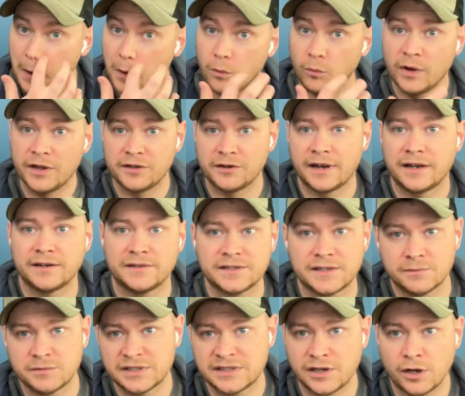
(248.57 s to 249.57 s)
whether out of
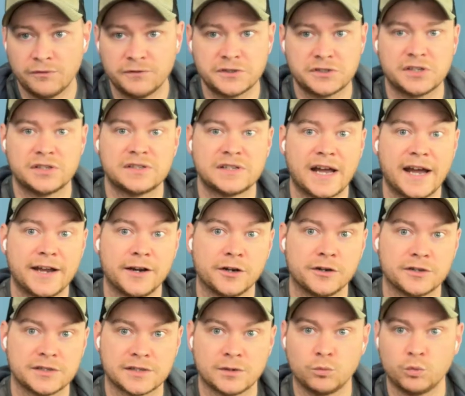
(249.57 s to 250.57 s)
some selfish desire
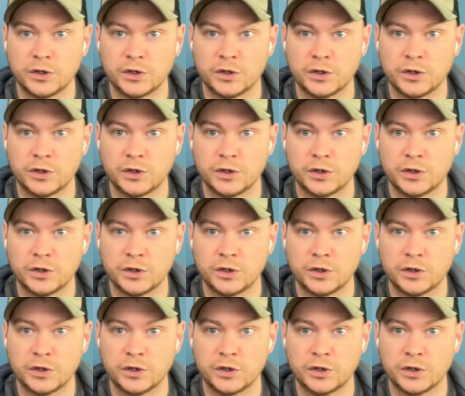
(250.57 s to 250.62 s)
or some